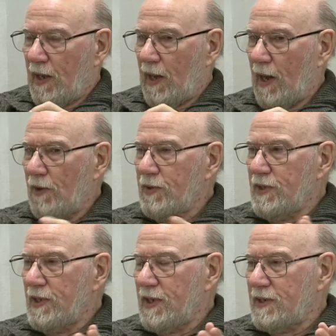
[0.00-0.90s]
how
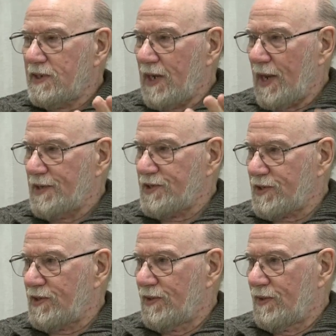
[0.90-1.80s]
can they
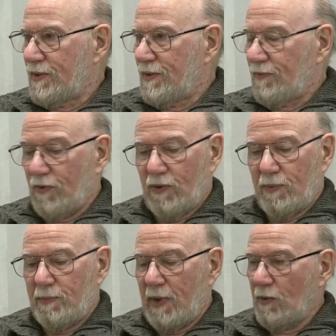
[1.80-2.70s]
test for
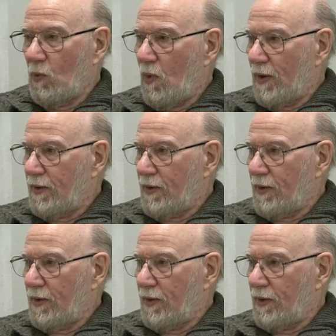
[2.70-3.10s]
marijuana?